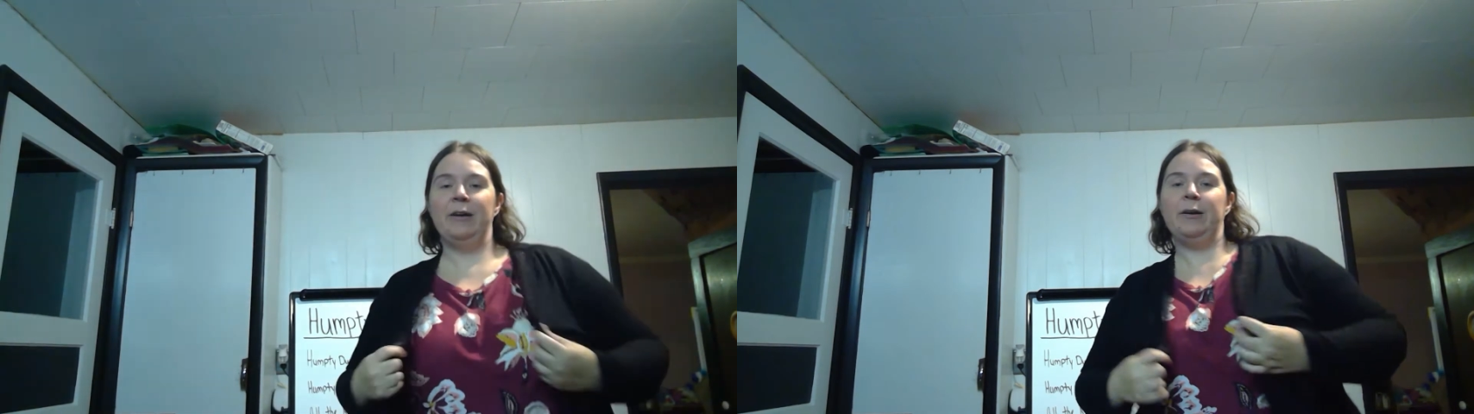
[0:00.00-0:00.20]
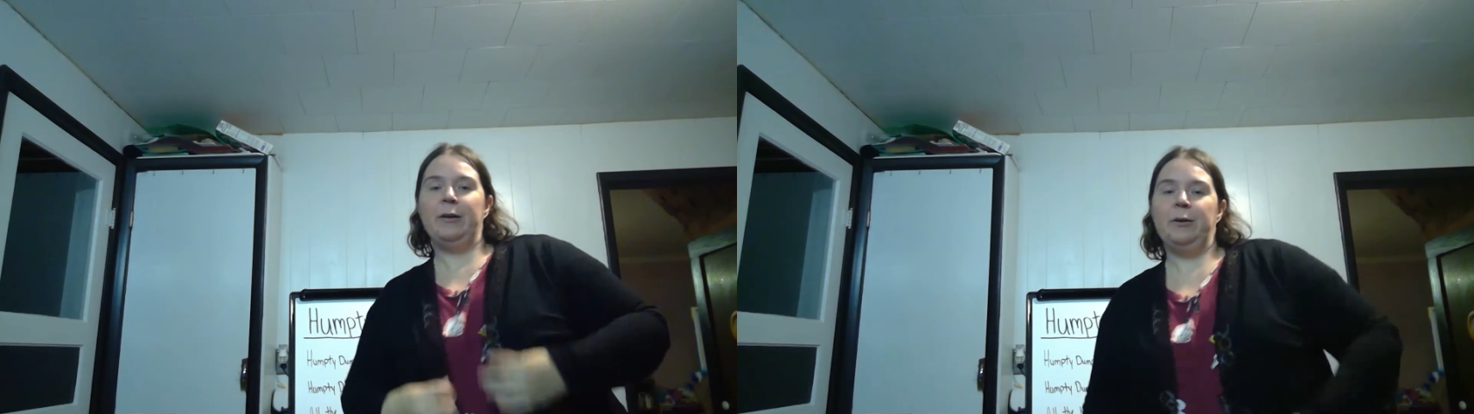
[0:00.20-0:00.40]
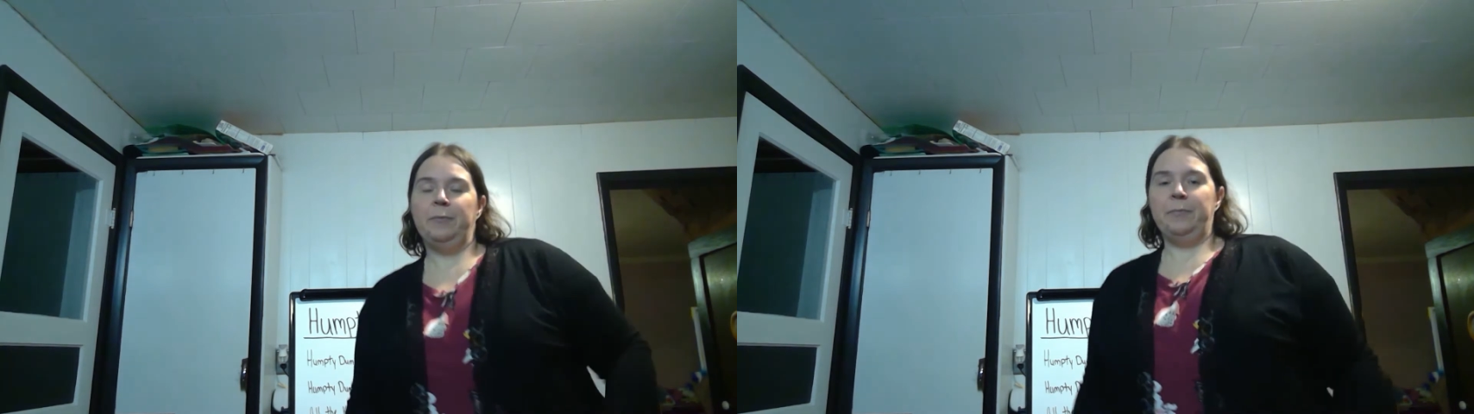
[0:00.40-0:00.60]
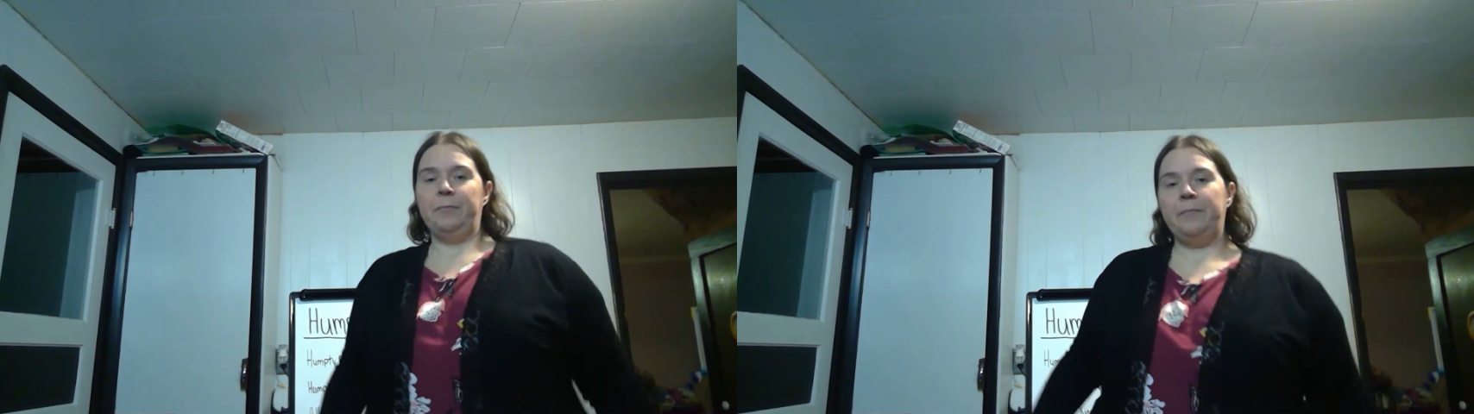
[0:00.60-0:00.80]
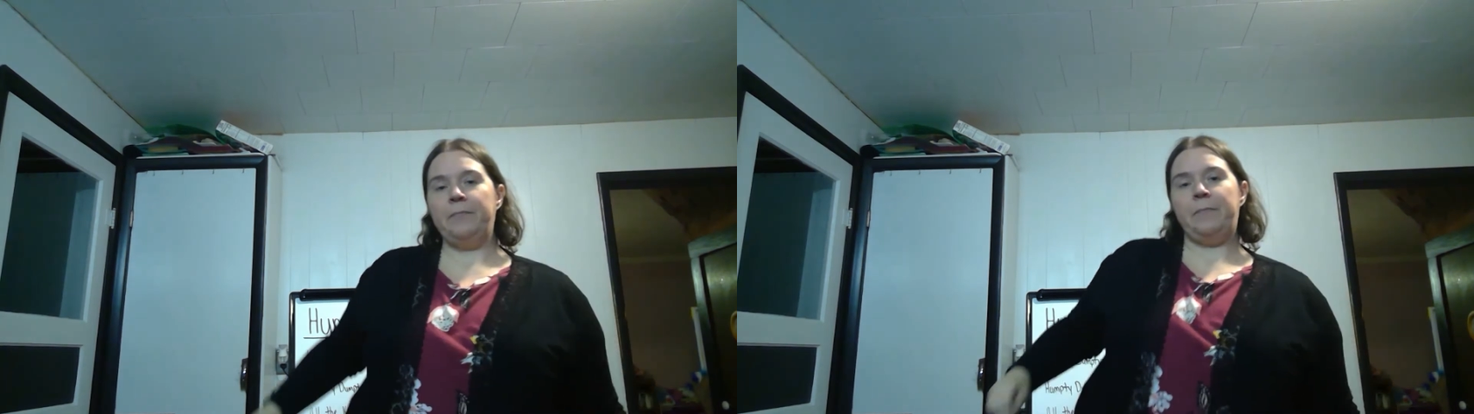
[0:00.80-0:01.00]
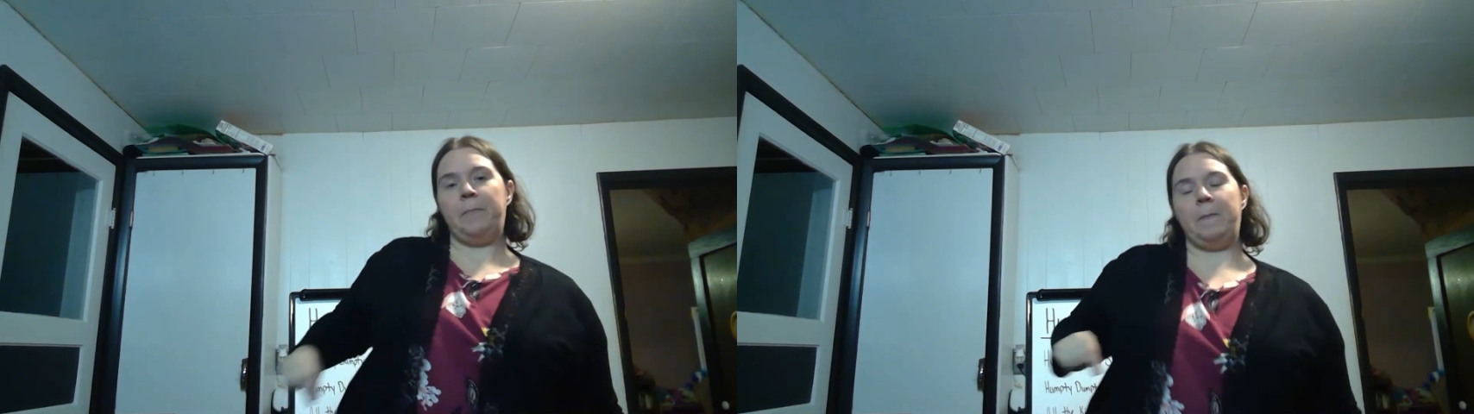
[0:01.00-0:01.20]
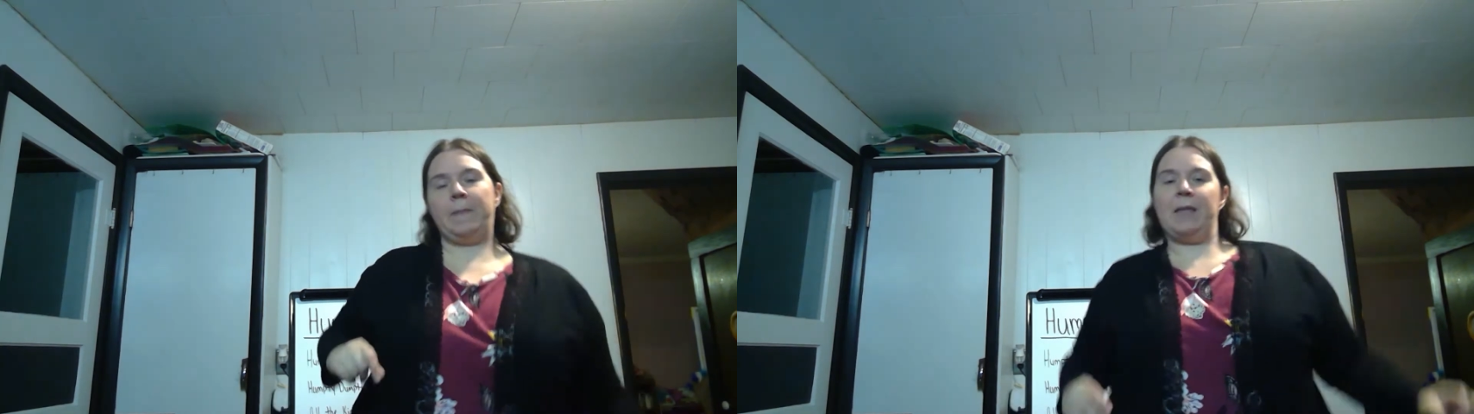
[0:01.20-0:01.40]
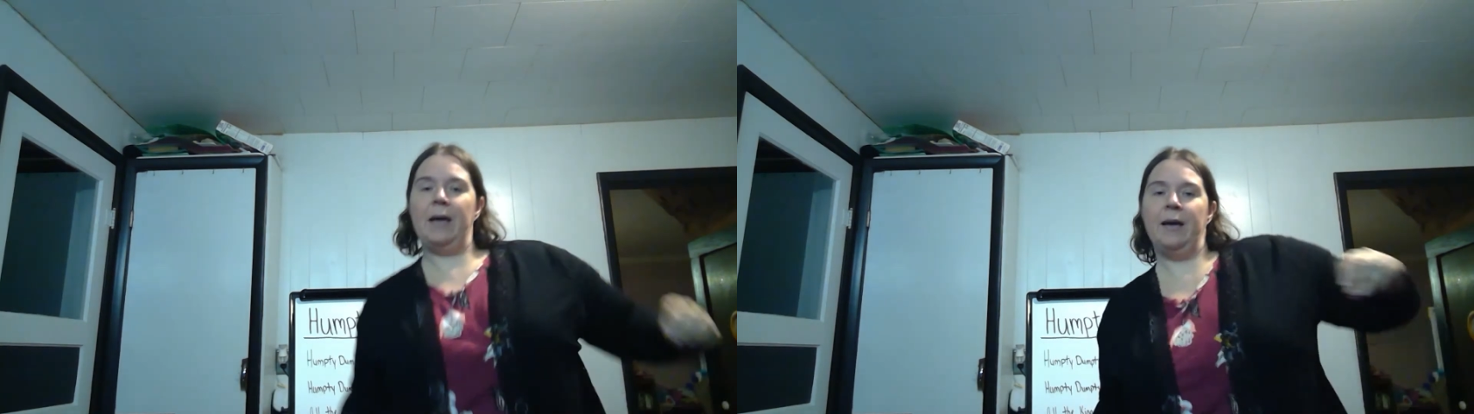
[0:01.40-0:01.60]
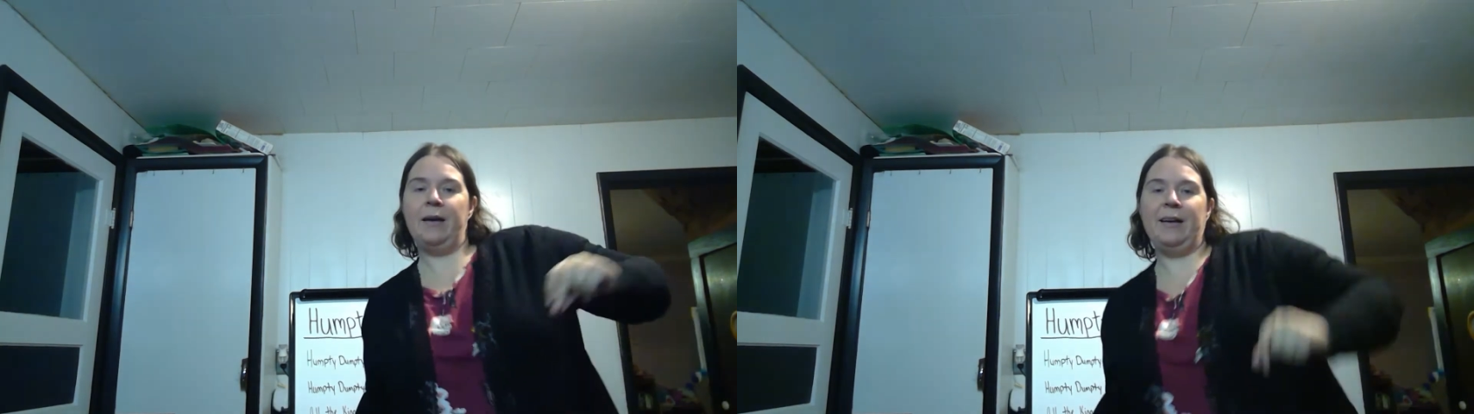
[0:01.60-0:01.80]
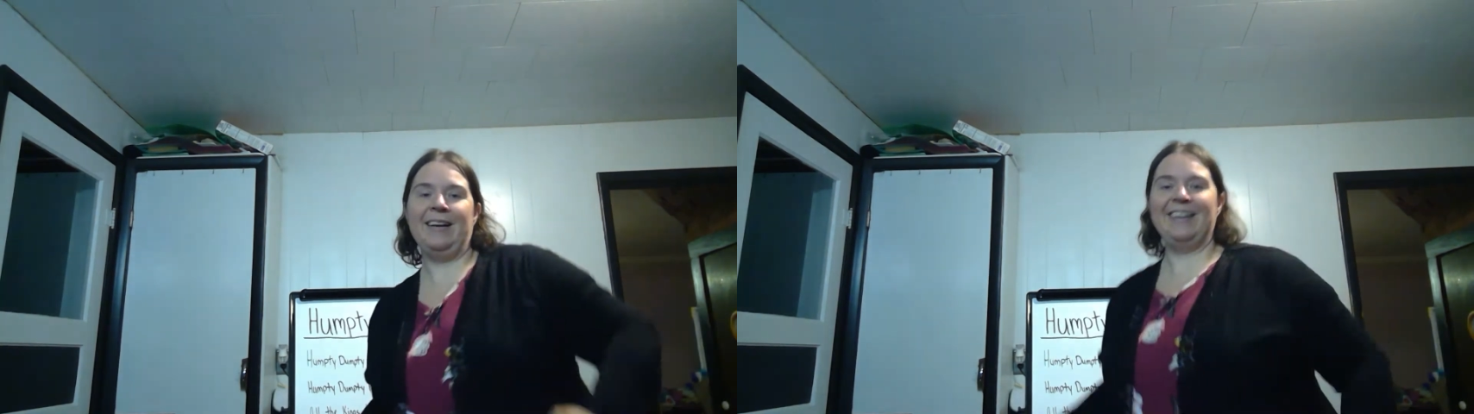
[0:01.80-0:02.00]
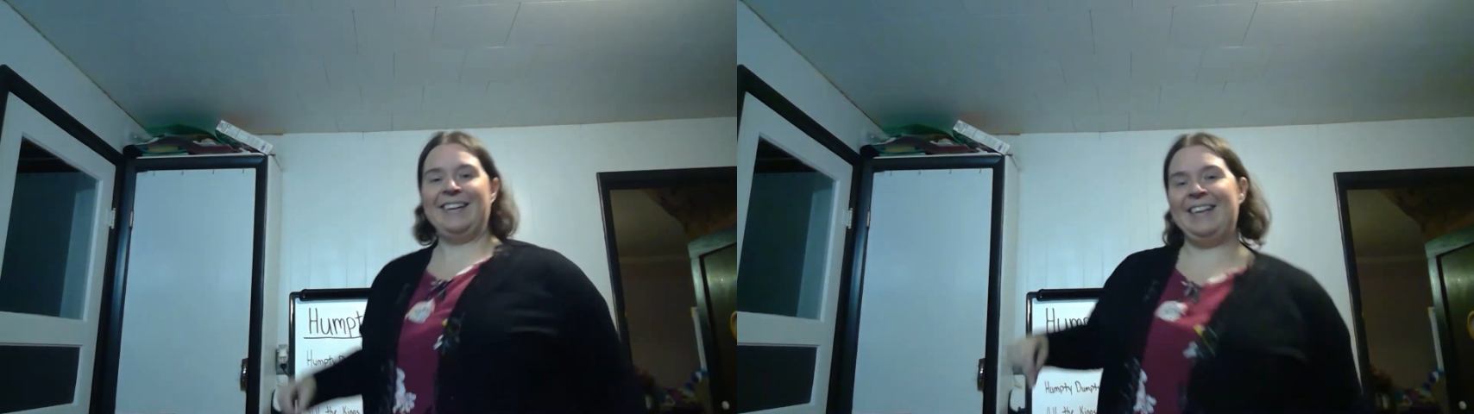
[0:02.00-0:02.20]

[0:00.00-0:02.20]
[no speech]